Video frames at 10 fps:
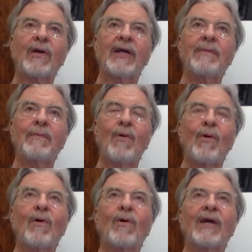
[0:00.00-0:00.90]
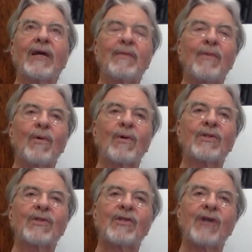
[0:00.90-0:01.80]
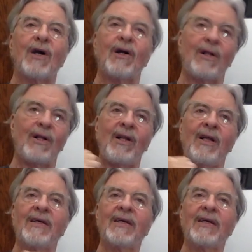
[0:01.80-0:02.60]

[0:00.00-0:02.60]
and more and more dull,